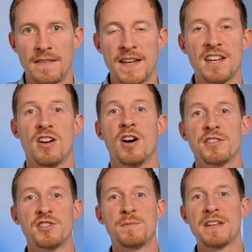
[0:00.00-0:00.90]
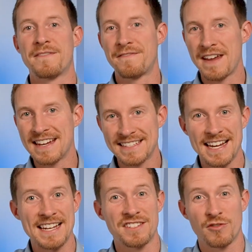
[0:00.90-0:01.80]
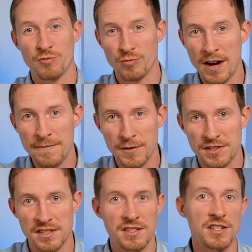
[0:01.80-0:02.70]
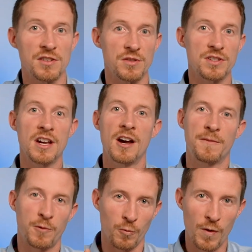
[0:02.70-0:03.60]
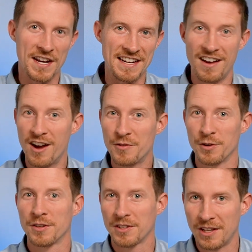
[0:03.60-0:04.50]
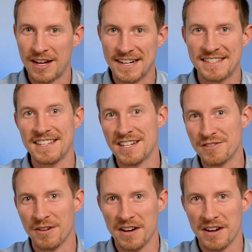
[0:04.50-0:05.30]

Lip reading: They can also be fantastic references to use for winning other clients in your